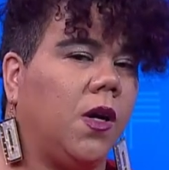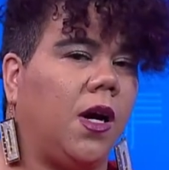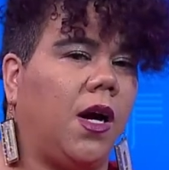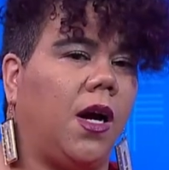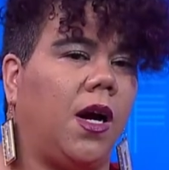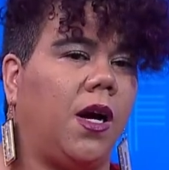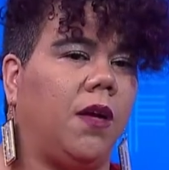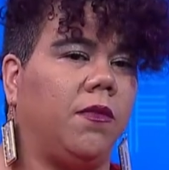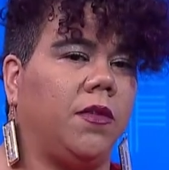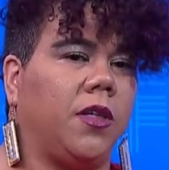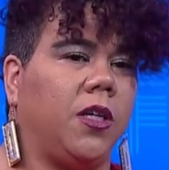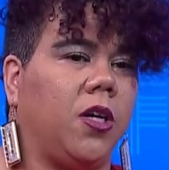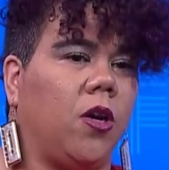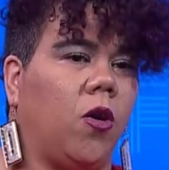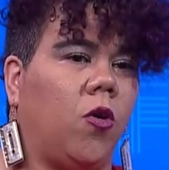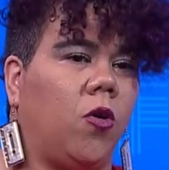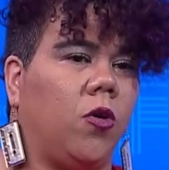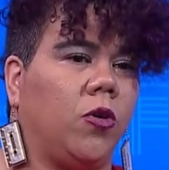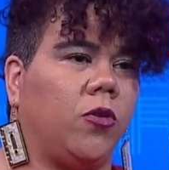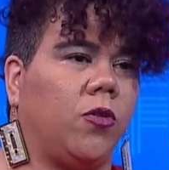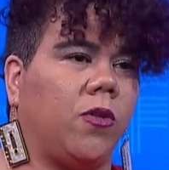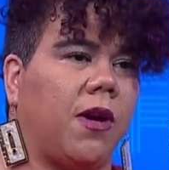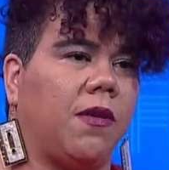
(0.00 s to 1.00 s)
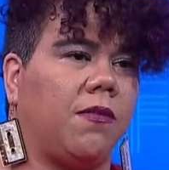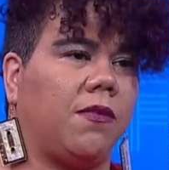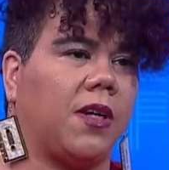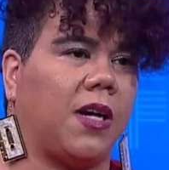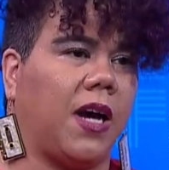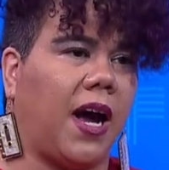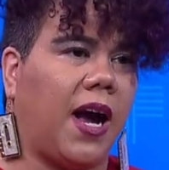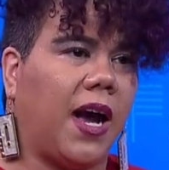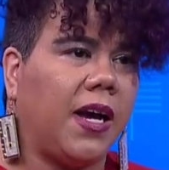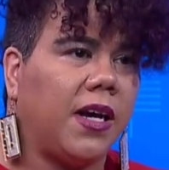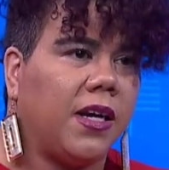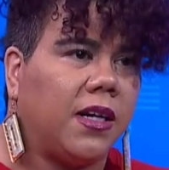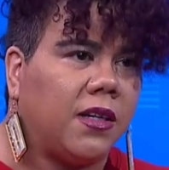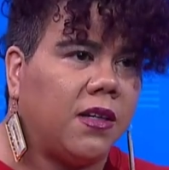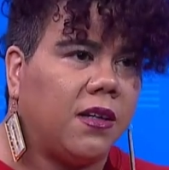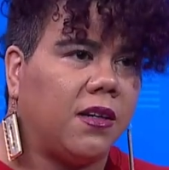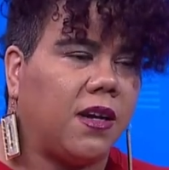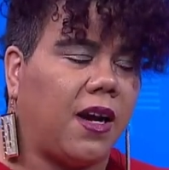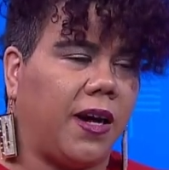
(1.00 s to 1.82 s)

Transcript: Um, the older I've gotten,